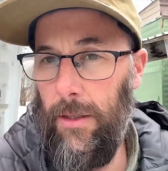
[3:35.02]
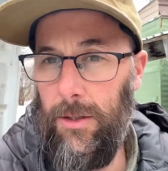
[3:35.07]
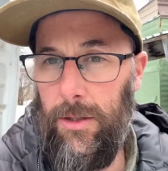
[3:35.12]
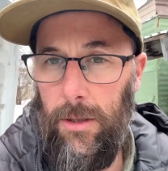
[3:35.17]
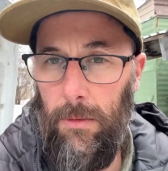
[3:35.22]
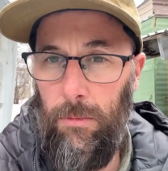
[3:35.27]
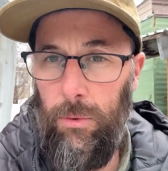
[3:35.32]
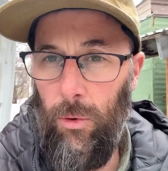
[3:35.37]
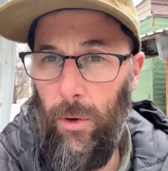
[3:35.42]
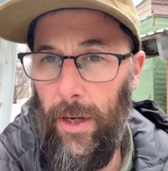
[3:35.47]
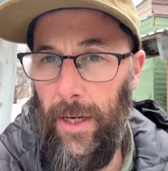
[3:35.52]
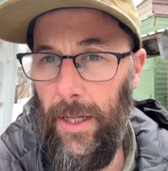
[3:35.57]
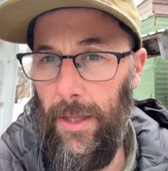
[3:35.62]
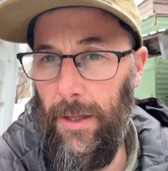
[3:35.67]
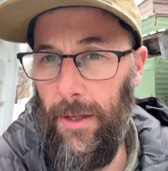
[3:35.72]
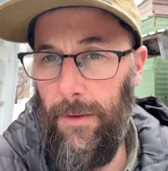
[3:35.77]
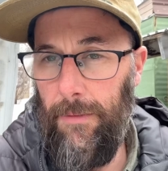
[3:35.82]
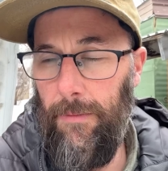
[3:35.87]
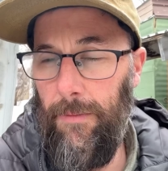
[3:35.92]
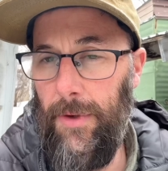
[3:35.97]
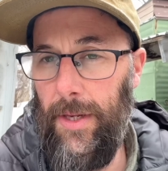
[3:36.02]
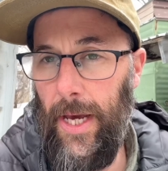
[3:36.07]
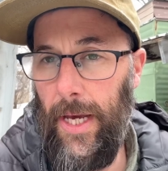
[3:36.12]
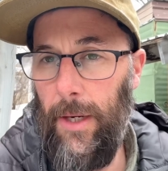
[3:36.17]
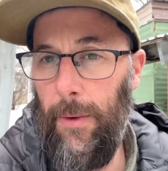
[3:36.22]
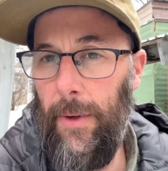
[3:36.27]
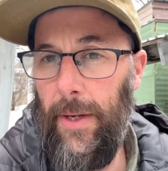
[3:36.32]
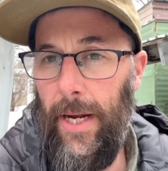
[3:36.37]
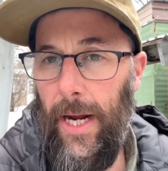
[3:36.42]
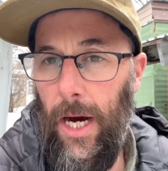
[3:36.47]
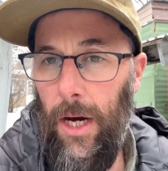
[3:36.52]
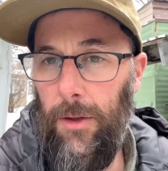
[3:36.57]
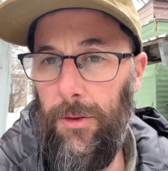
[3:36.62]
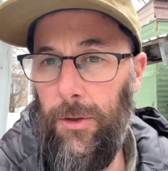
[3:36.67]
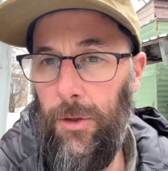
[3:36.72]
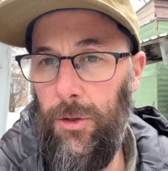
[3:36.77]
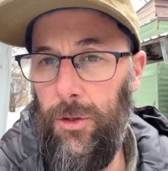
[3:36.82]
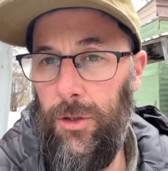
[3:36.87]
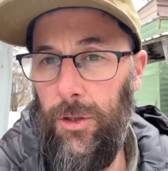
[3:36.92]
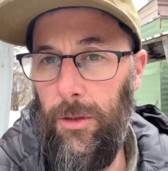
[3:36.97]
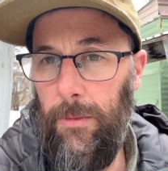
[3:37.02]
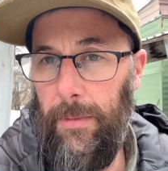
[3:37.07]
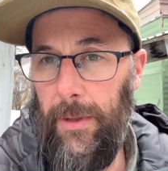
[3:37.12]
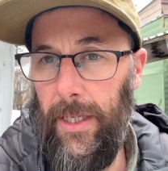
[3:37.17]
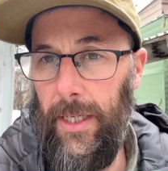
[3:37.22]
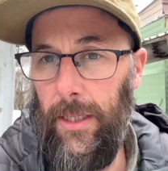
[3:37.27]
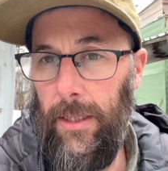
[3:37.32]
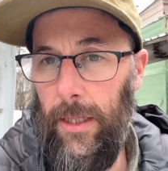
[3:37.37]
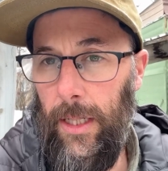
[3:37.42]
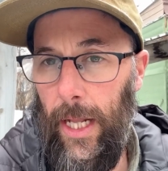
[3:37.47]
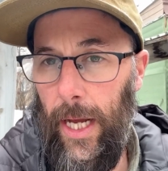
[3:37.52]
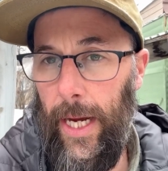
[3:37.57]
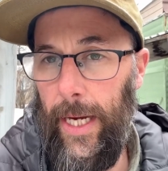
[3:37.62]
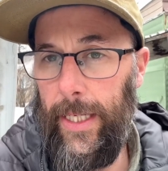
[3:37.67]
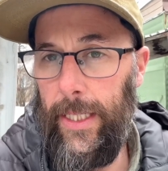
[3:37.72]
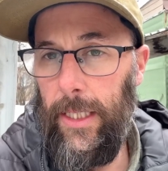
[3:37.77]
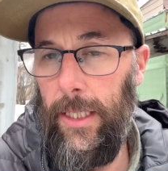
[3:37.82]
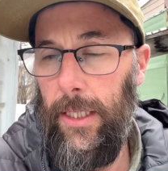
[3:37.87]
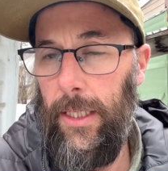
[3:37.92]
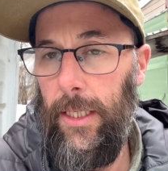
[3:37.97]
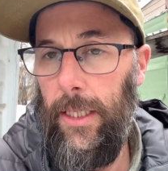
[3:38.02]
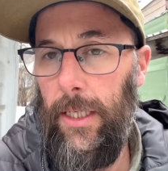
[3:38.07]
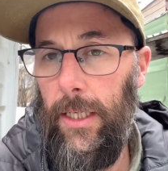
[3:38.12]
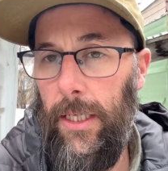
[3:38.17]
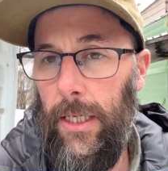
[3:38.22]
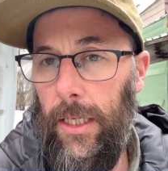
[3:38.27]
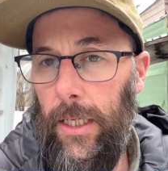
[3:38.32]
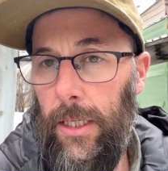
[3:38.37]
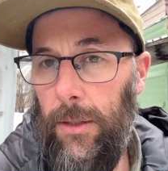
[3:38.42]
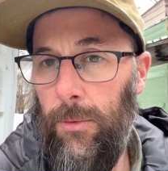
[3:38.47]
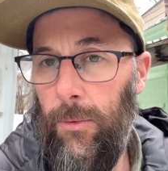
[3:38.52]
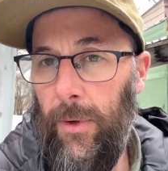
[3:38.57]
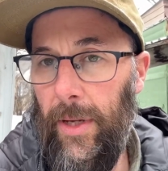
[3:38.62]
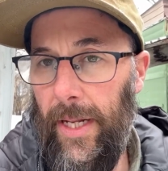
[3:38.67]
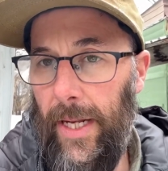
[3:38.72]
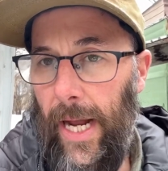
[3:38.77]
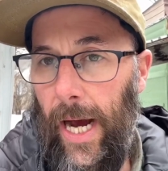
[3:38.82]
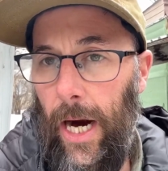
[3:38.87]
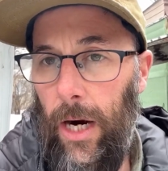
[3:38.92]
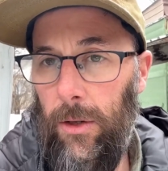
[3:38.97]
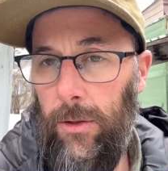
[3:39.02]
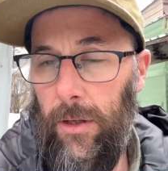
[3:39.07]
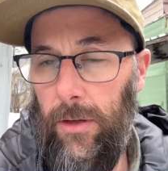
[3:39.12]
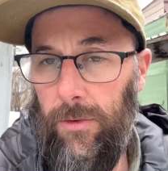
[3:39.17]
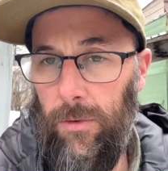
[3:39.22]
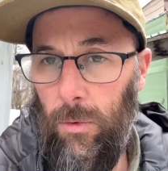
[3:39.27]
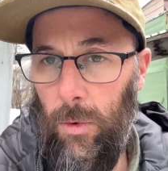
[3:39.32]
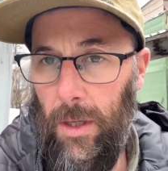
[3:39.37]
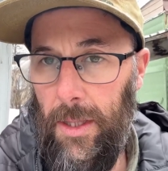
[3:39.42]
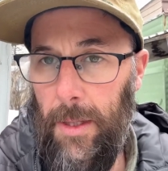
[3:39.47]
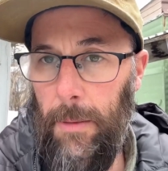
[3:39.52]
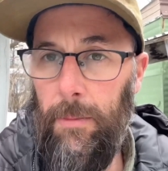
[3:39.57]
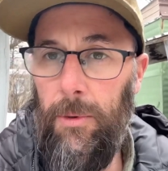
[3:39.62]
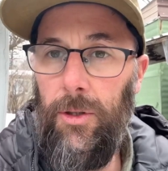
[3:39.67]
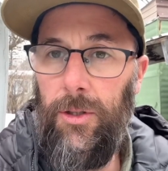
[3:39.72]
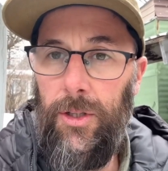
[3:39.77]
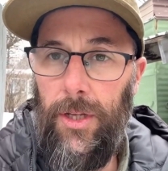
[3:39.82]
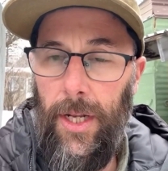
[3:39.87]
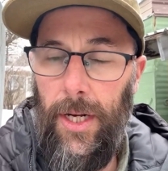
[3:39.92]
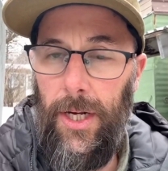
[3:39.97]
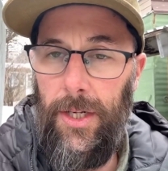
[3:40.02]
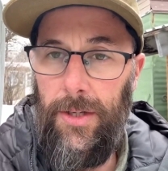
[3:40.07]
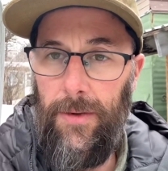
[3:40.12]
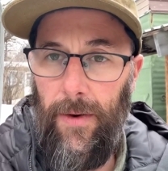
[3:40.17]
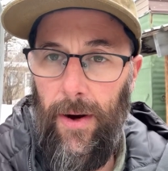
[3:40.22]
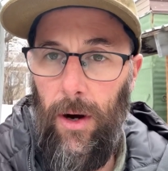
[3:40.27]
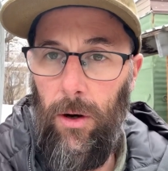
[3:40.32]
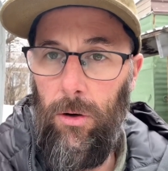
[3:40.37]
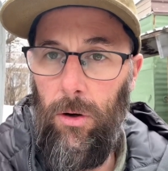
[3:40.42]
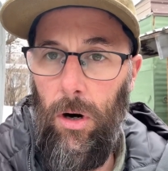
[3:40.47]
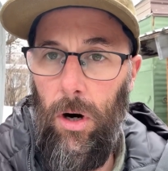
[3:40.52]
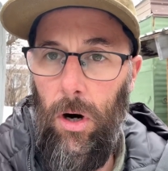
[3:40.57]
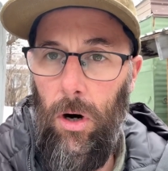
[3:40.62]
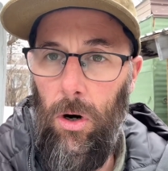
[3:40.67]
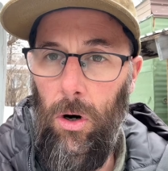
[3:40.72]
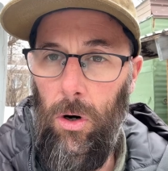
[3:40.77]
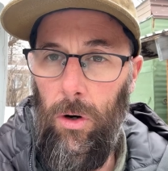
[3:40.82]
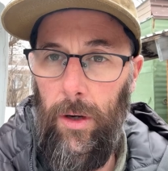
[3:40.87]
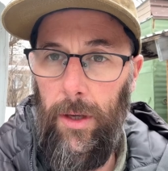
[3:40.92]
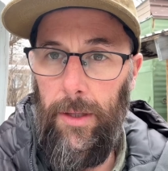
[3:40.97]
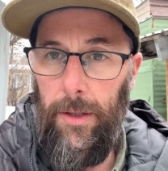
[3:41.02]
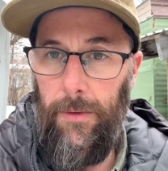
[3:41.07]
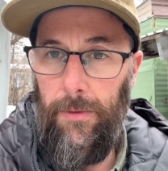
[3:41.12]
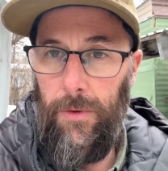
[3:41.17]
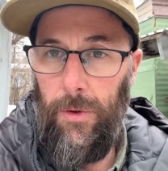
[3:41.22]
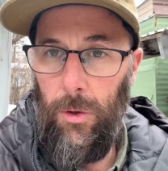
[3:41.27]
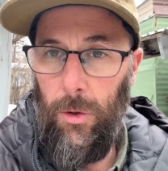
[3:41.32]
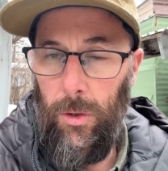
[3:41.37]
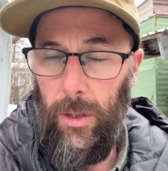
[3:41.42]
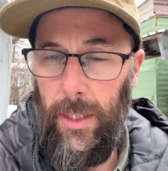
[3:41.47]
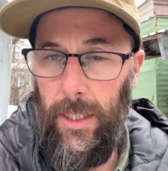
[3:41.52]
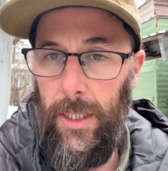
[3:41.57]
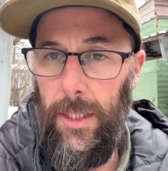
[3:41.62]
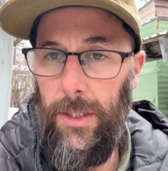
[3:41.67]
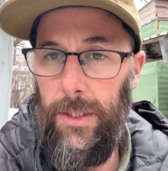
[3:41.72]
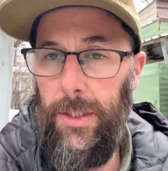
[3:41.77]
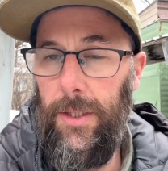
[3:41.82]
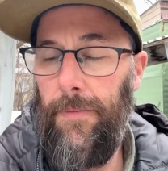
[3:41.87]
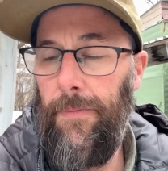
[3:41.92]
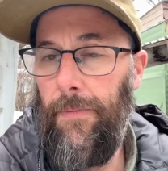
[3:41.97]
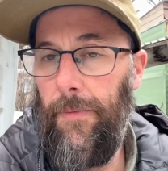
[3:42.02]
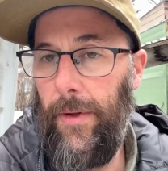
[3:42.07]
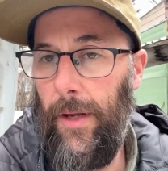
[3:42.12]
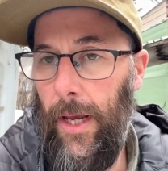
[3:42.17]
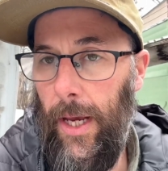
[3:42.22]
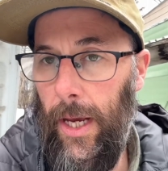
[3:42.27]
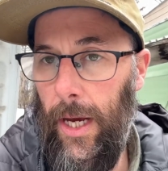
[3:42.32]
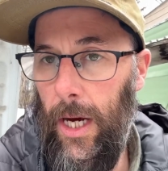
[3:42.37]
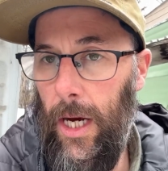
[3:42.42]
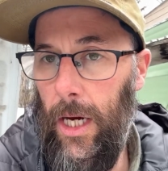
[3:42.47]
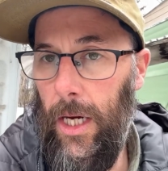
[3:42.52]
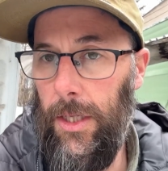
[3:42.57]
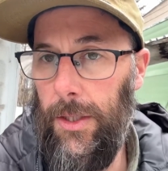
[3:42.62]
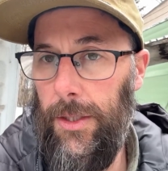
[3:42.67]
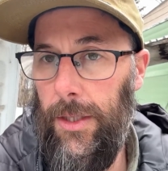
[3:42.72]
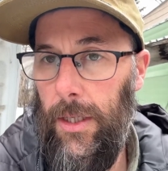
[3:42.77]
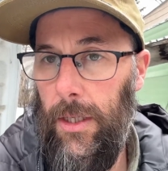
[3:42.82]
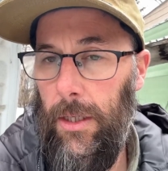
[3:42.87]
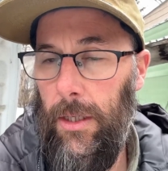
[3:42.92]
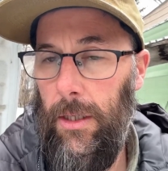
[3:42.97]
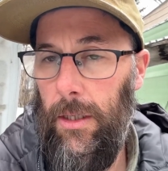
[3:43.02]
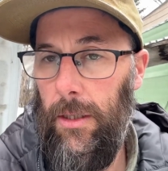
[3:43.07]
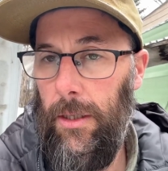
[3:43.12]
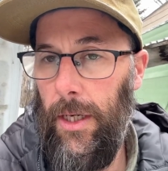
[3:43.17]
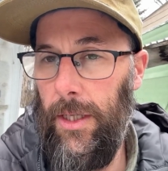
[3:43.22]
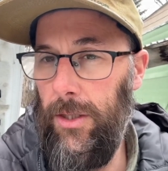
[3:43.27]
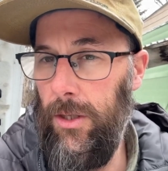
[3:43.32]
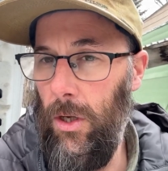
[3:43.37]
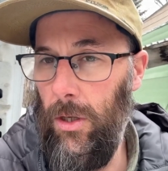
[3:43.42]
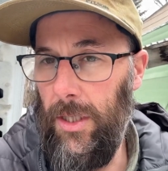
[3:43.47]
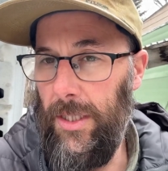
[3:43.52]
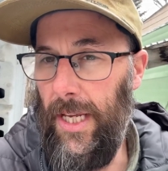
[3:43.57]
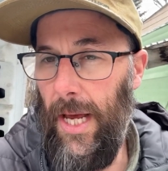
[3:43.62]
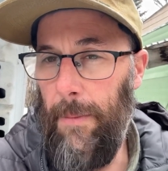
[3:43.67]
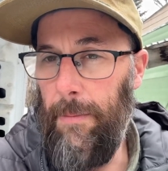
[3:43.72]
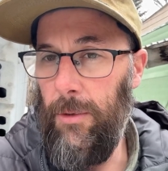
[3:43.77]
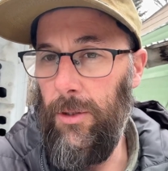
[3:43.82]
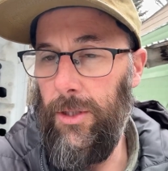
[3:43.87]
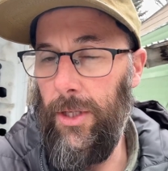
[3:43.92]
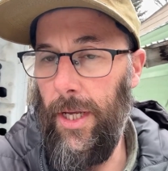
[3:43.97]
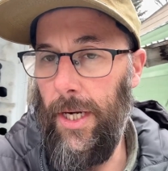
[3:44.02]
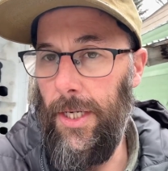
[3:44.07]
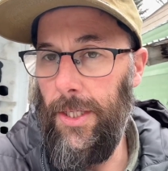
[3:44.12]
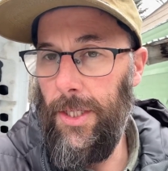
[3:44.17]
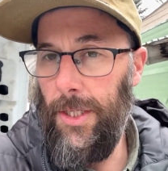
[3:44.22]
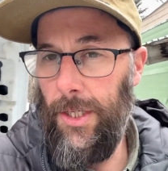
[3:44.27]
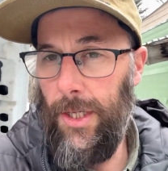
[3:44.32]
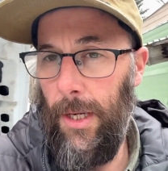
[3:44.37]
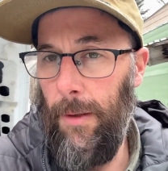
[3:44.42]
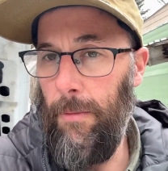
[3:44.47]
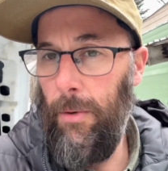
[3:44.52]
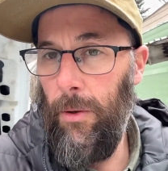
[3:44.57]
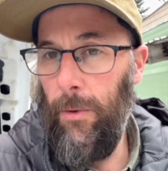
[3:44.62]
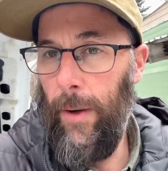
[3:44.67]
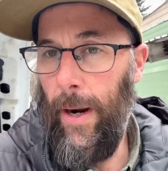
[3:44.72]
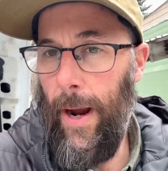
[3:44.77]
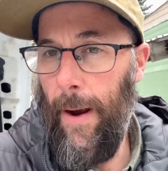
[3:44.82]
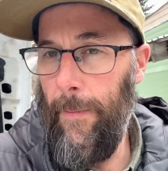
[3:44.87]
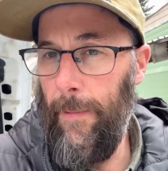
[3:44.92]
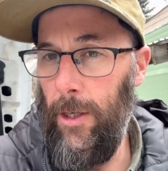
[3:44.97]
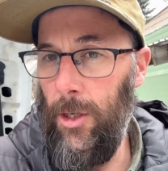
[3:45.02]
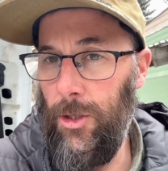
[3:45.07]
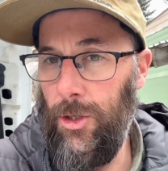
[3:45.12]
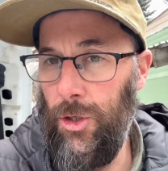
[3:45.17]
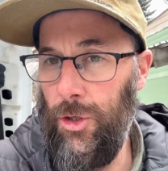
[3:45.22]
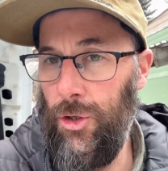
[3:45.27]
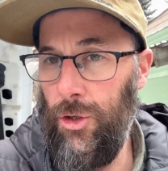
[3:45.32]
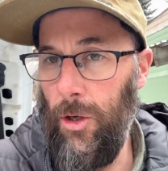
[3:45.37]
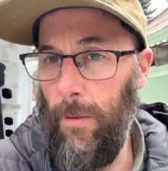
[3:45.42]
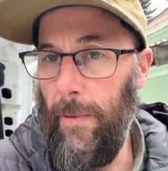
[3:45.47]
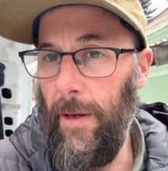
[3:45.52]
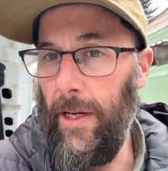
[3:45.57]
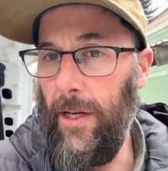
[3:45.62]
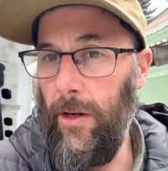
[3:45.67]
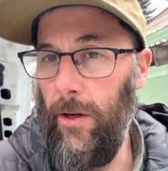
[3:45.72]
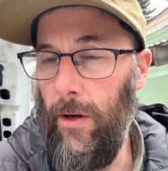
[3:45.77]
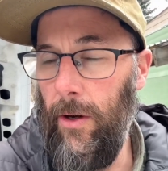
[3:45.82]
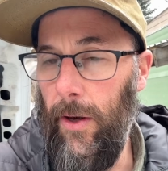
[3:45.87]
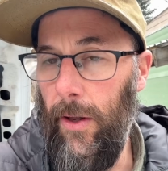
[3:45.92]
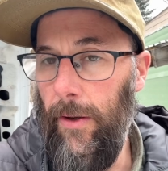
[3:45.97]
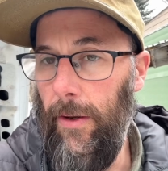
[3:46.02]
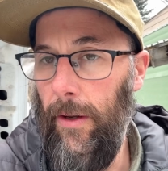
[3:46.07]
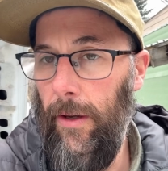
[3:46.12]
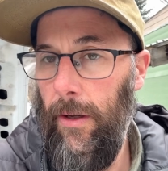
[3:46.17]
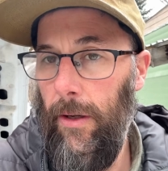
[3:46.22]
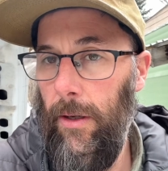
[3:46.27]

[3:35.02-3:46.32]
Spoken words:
some point in the data readout, there should be like a readout of what the percentage of alcohol in the fuel is. And as long as that percentage is in parameters, you should be good.